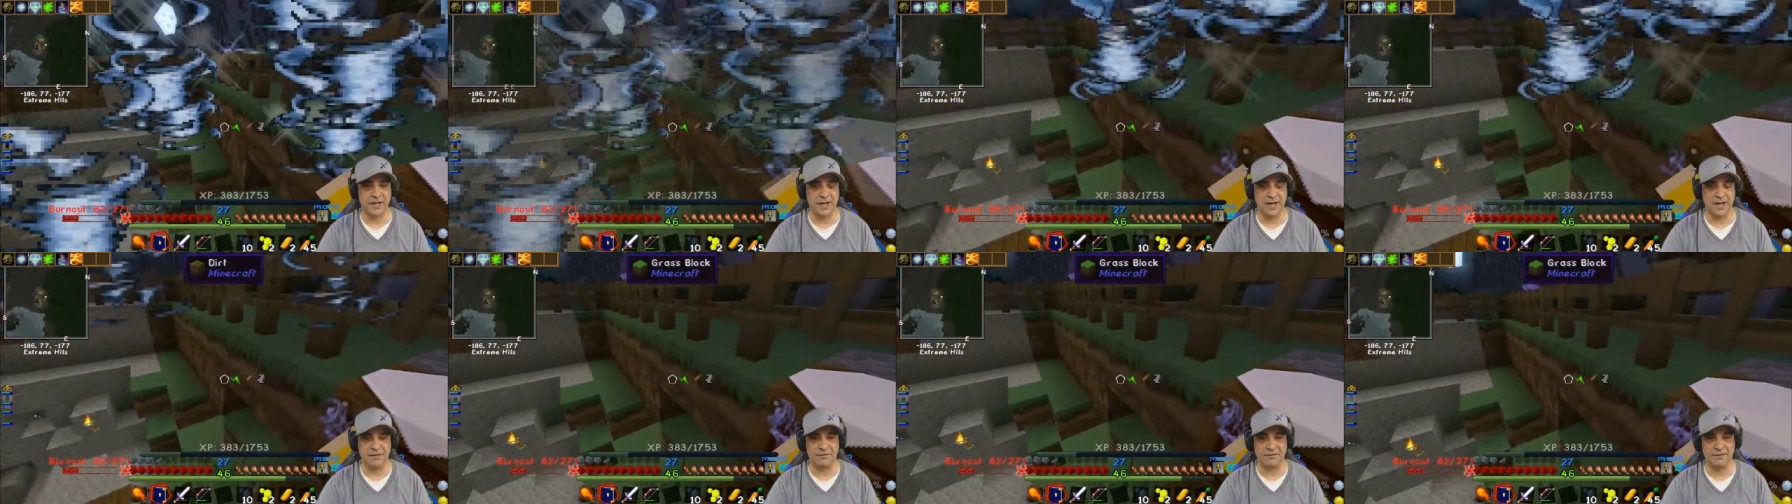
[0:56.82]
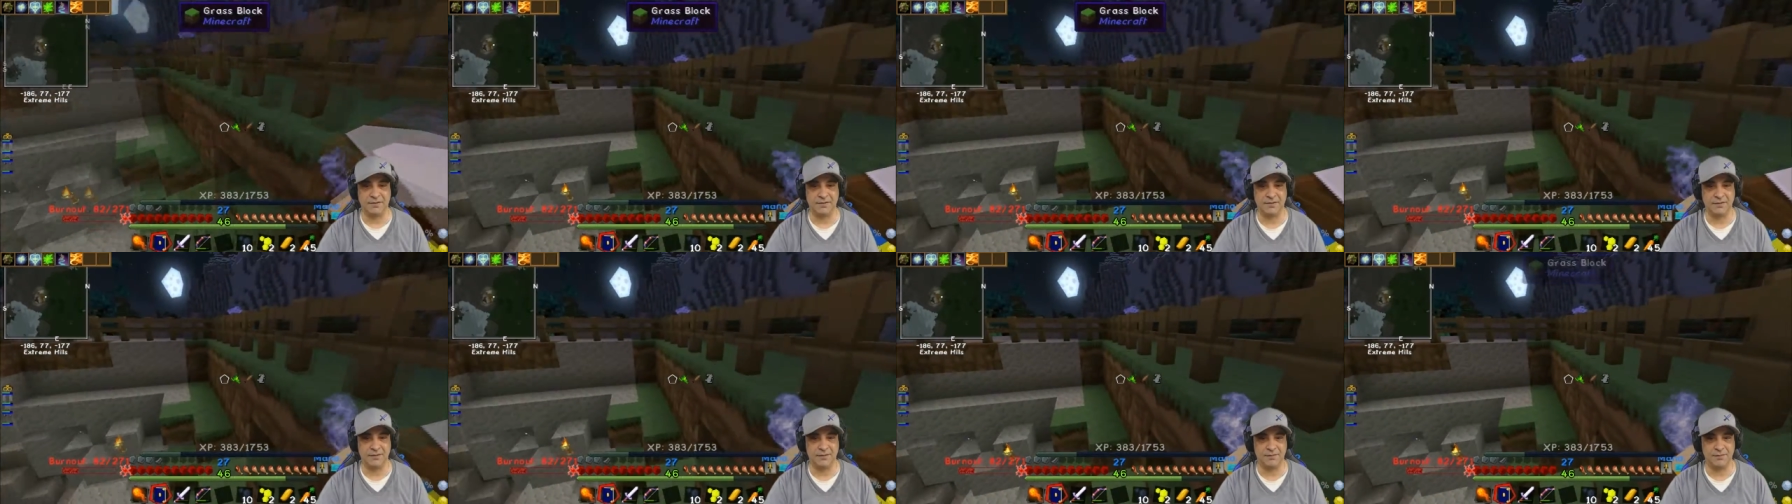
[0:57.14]

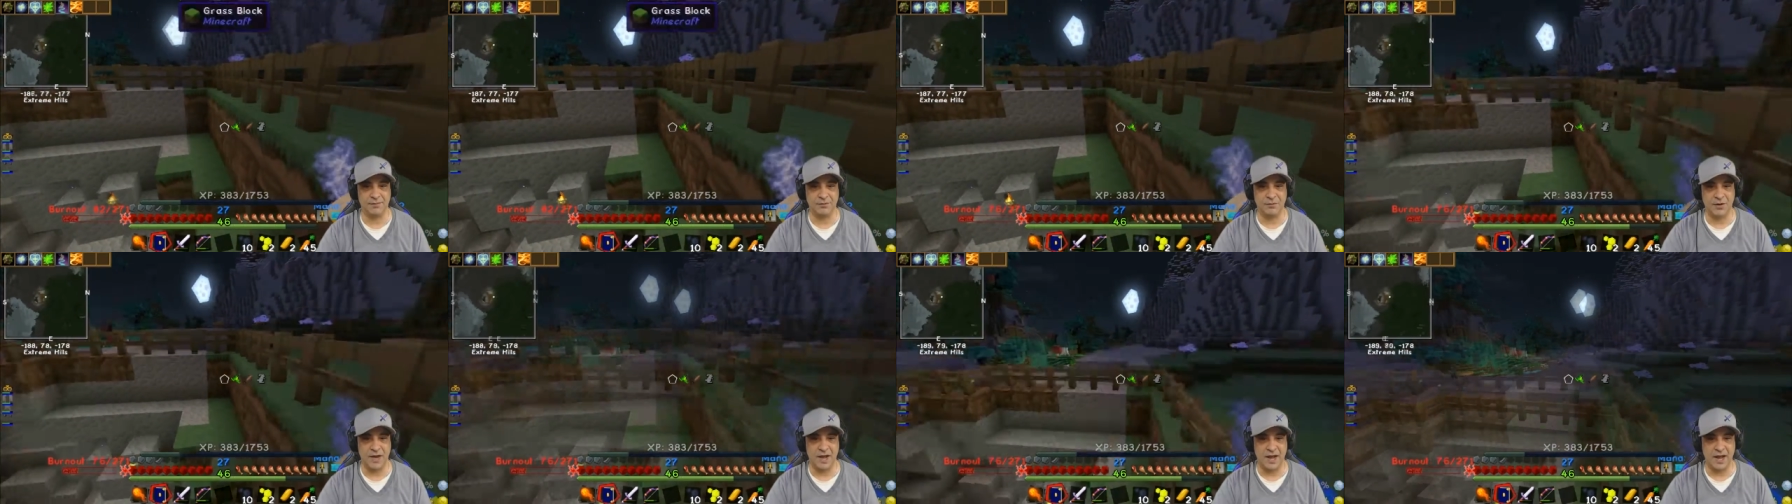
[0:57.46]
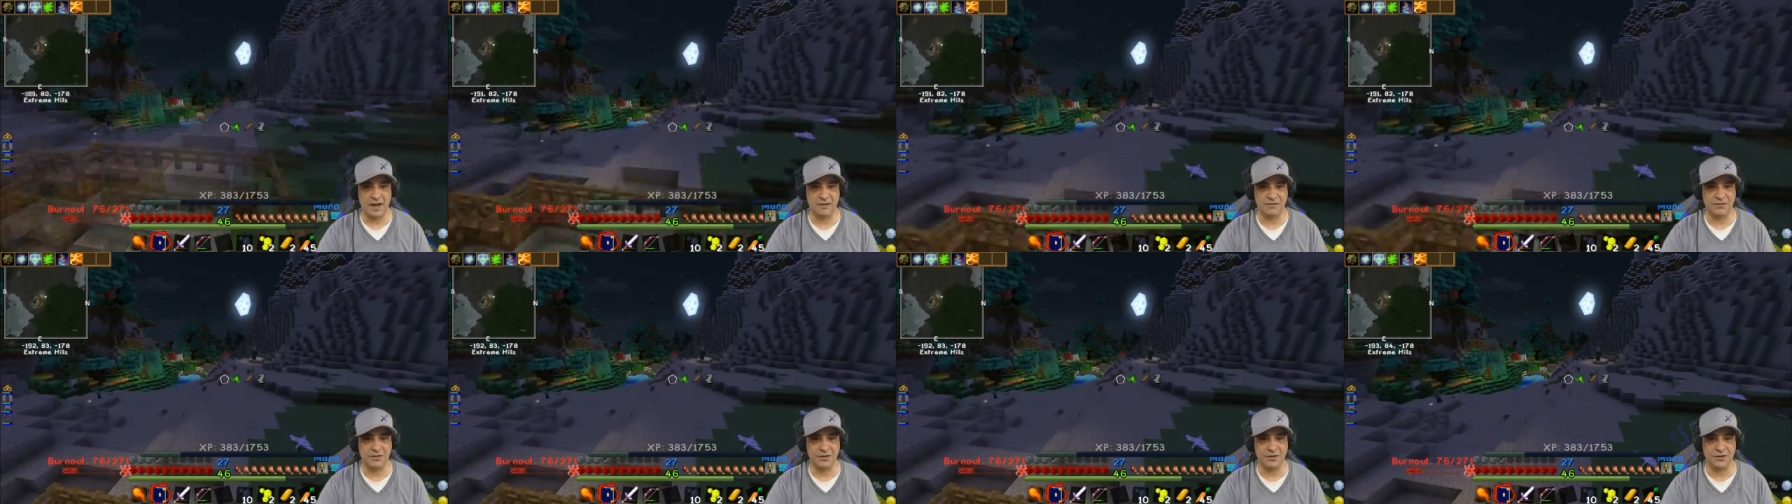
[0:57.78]
have we
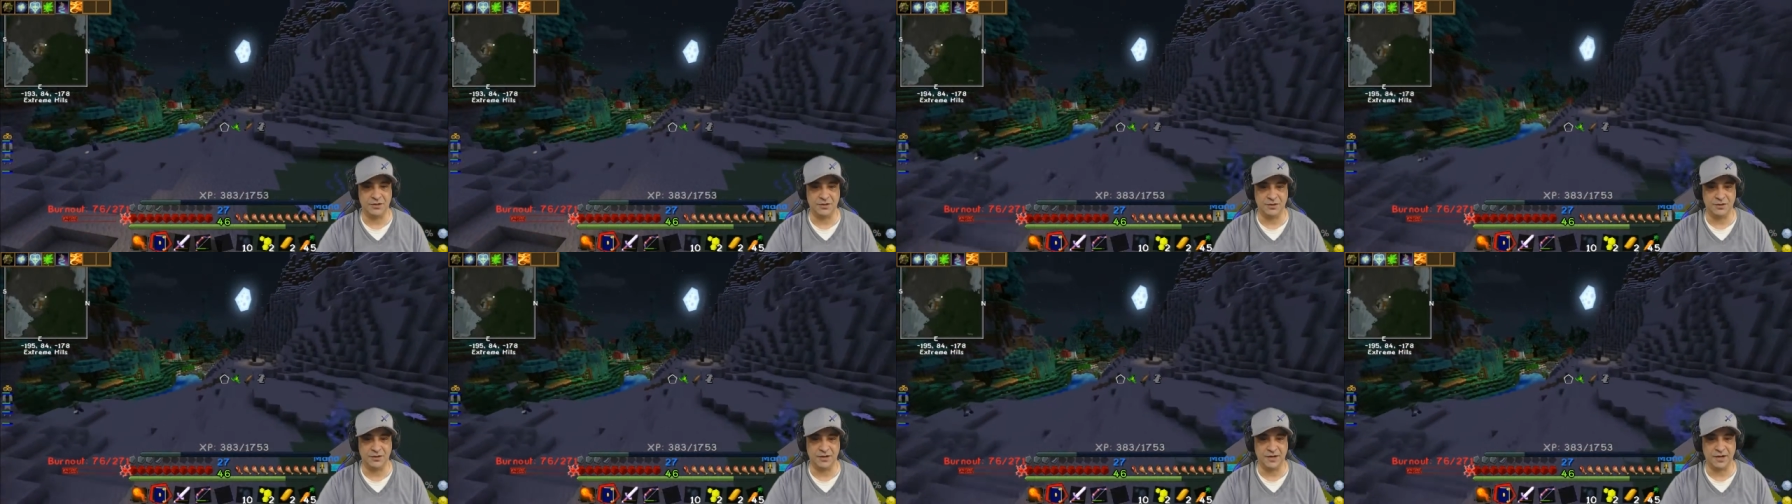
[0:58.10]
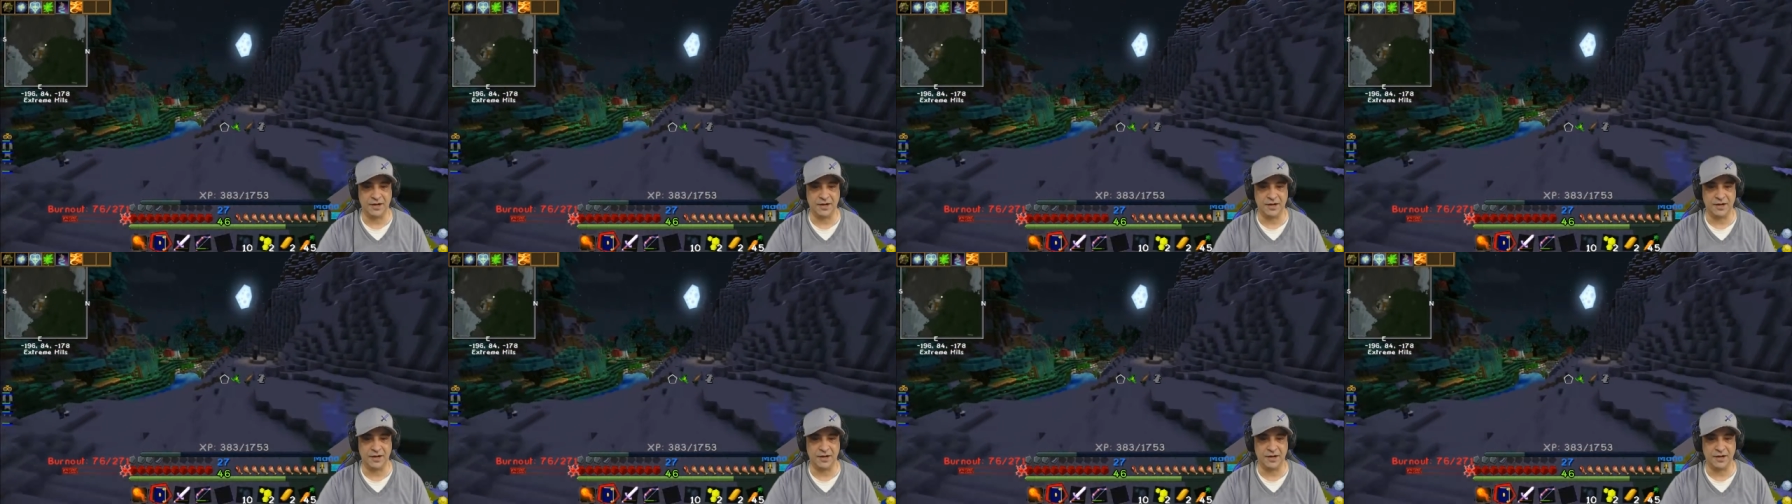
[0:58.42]
have to do